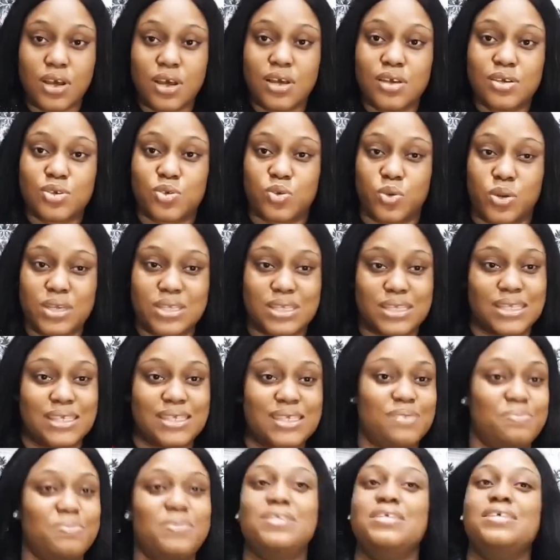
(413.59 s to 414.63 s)
So this is
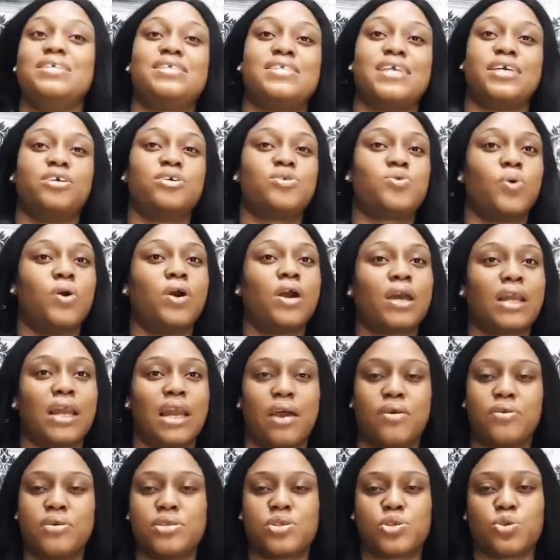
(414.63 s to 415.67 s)
me. This year, I just want
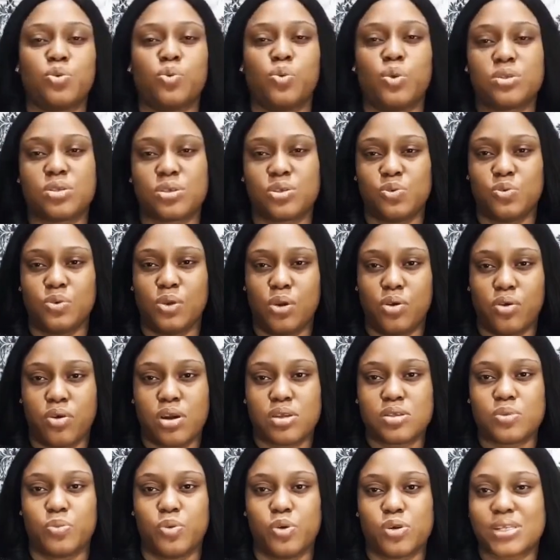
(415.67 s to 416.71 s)
clarity on what to do with Laura's
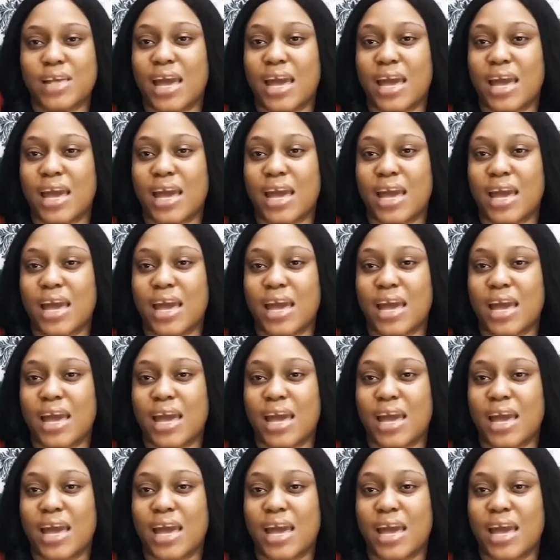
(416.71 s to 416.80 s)
box.